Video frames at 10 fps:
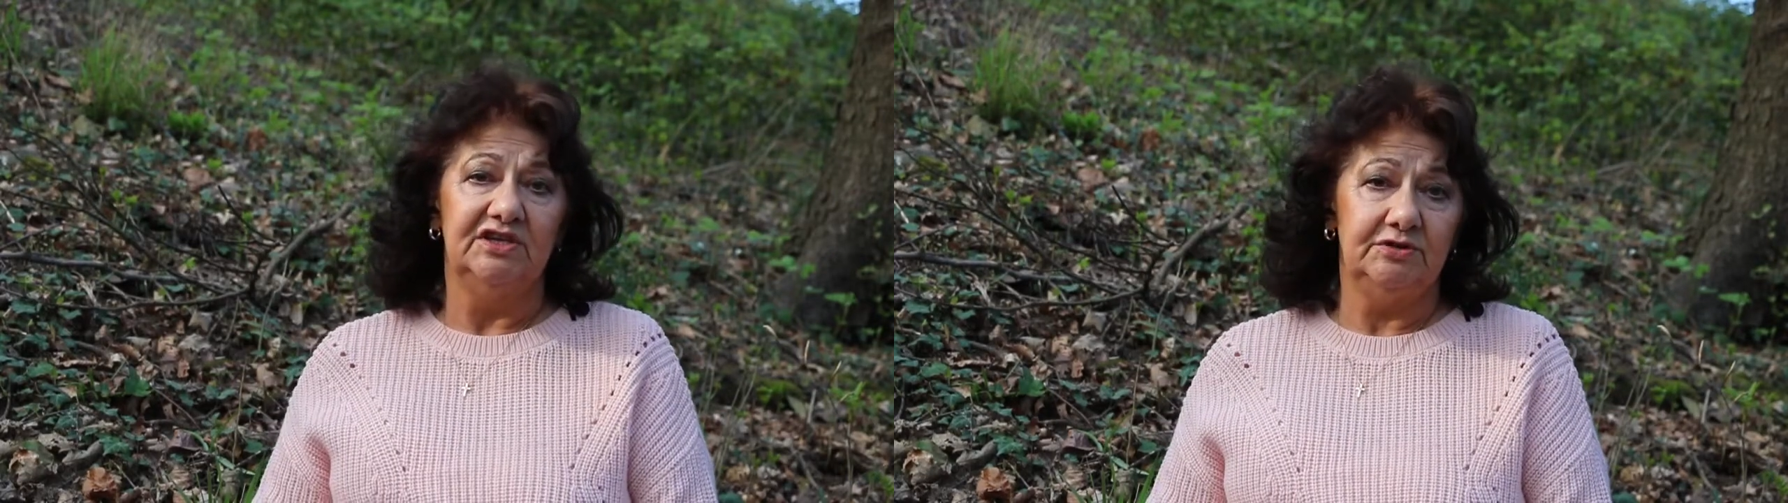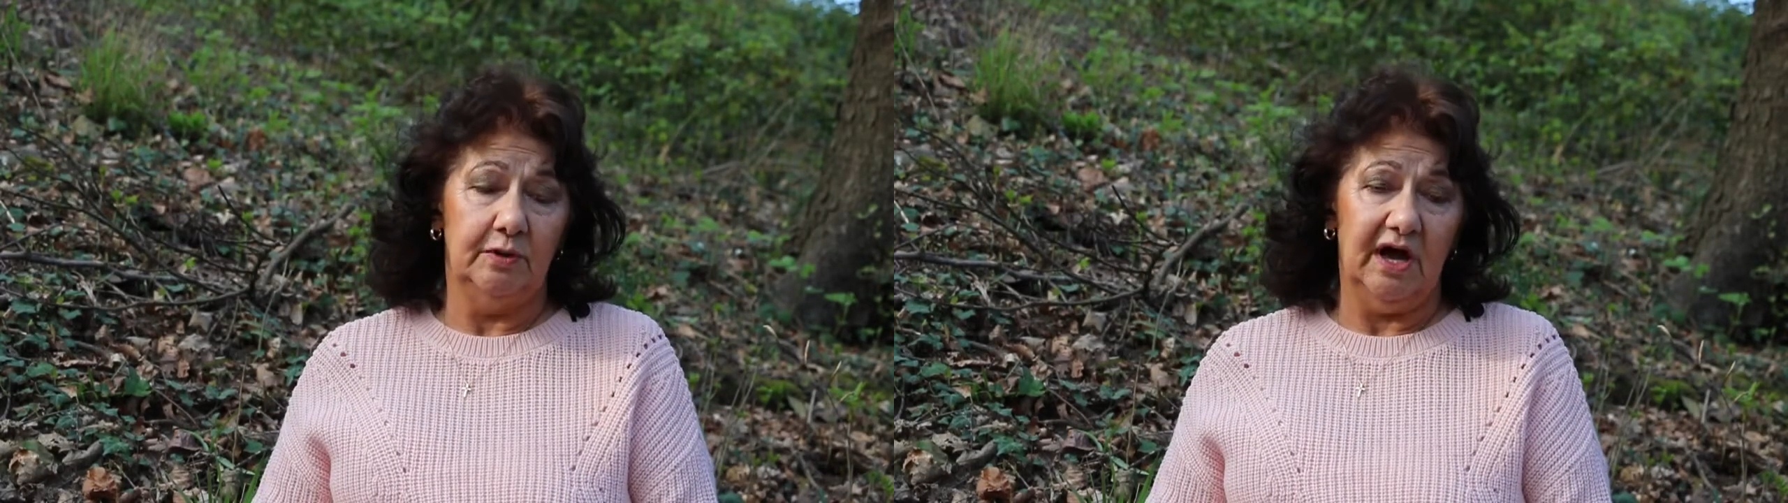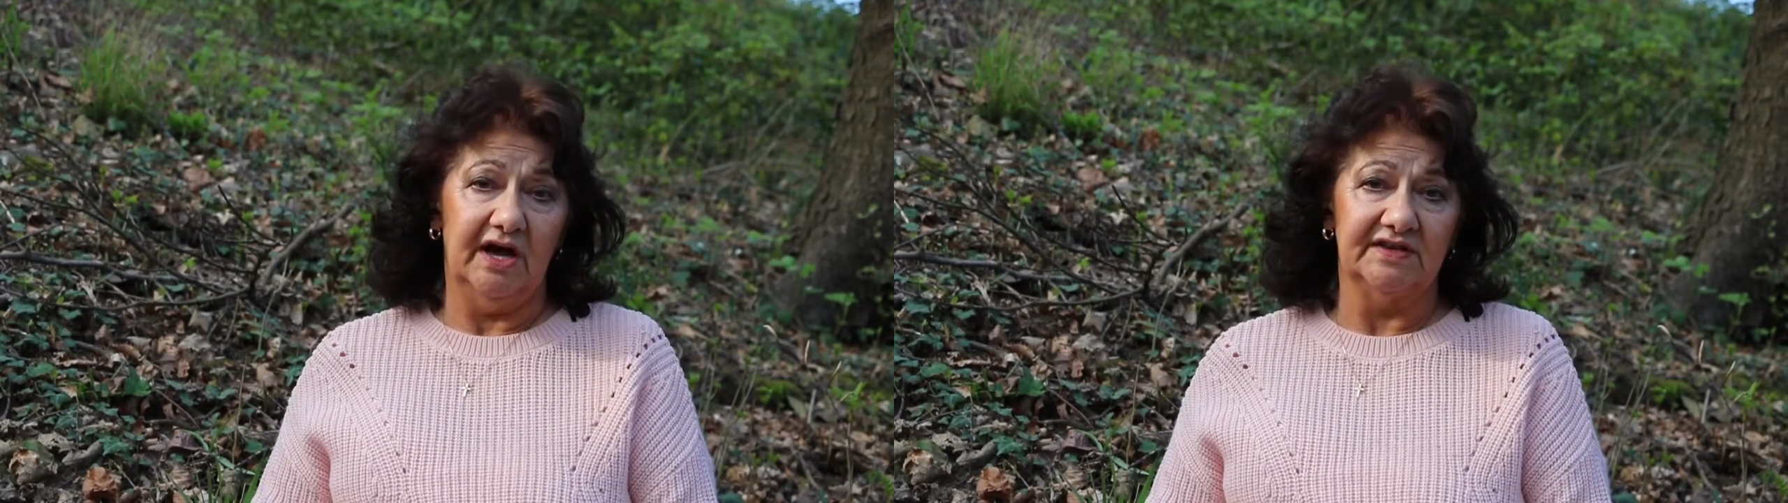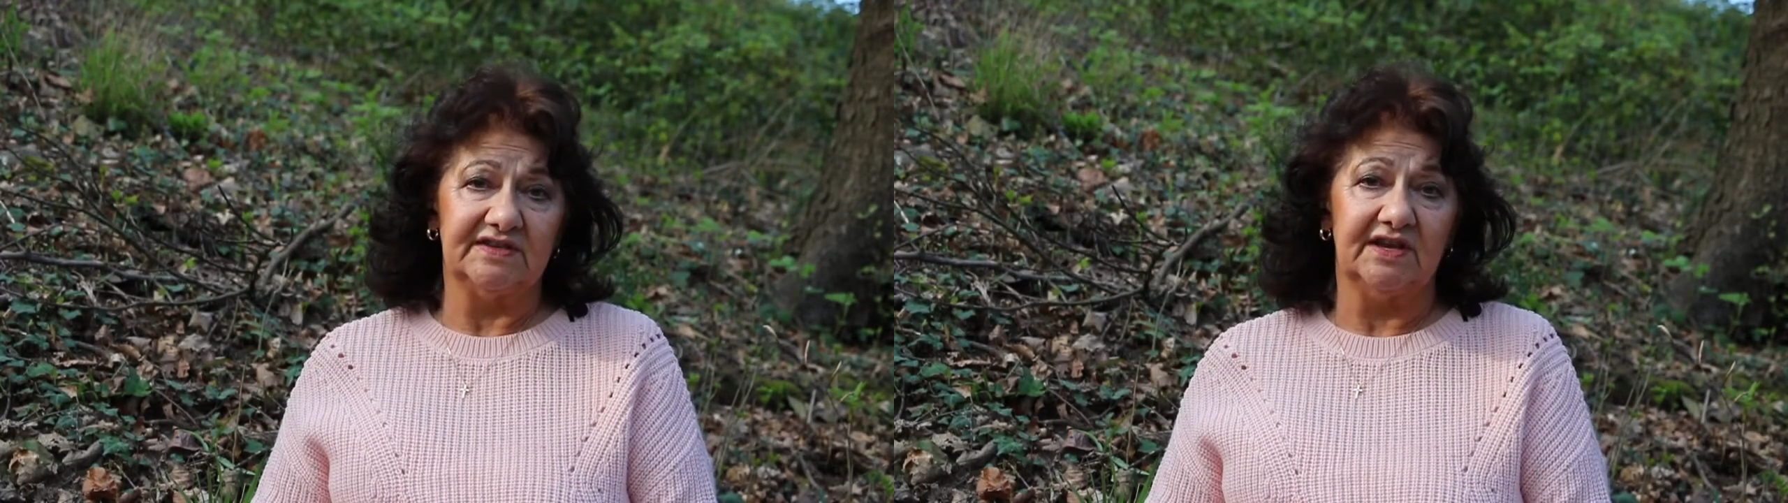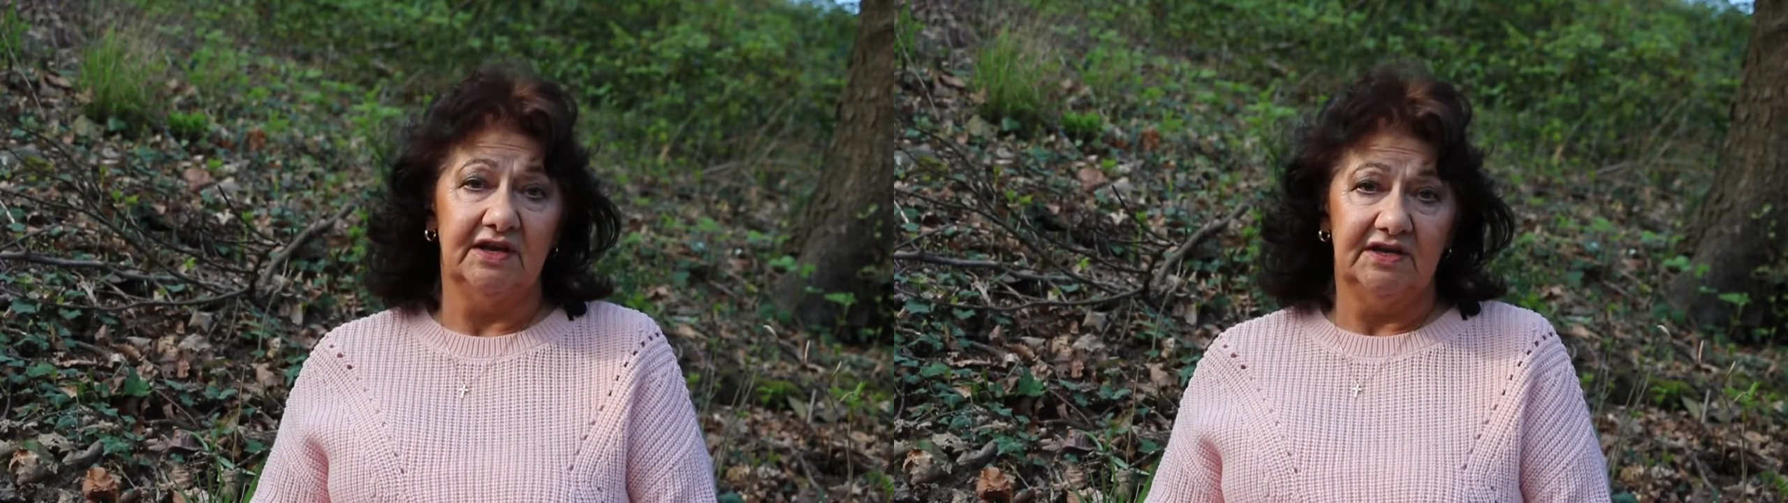to
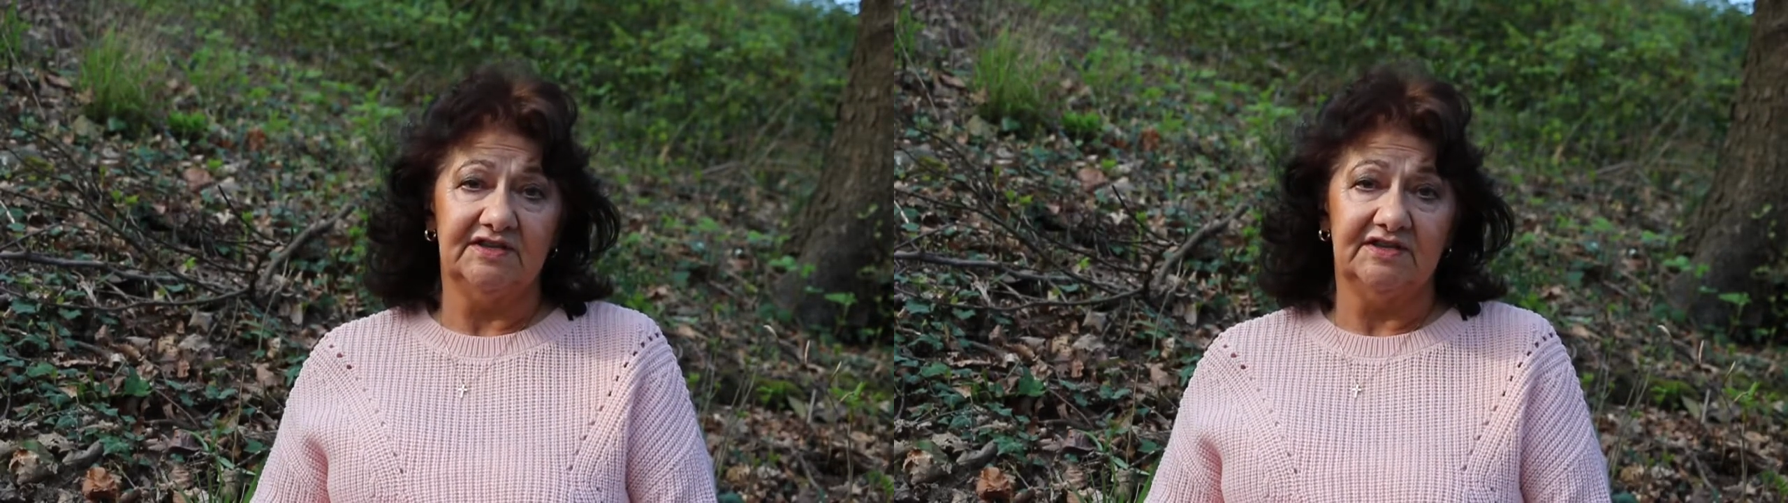ask.